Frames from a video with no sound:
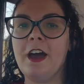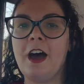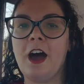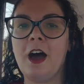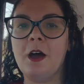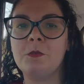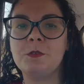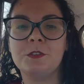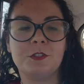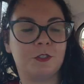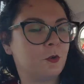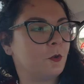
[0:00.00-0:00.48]

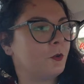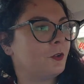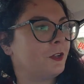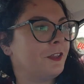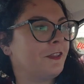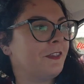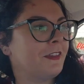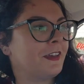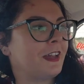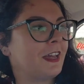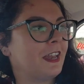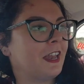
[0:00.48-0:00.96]
I was all
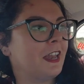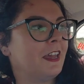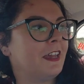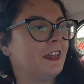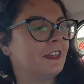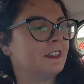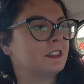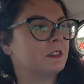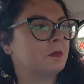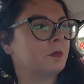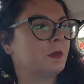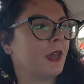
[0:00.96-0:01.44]
in the
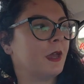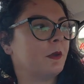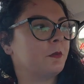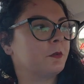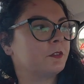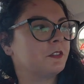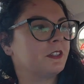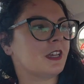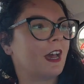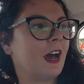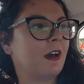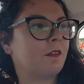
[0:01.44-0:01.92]
clear to be
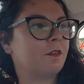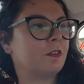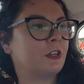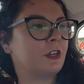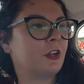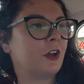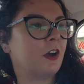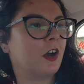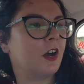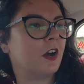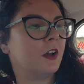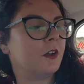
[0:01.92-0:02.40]
able to have a
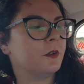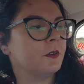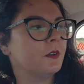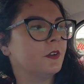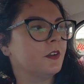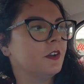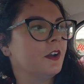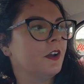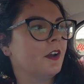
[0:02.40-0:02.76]
go.